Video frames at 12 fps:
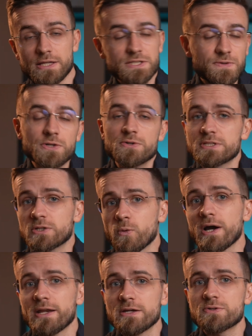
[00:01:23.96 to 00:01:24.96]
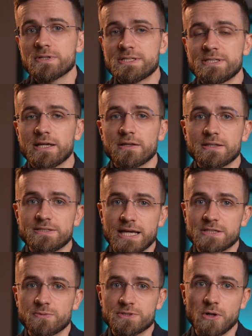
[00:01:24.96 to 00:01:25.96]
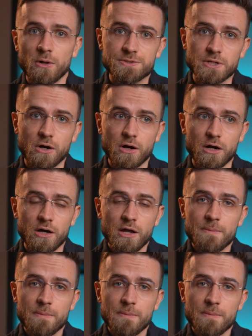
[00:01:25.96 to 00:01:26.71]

This feature is quite interesting. The test results are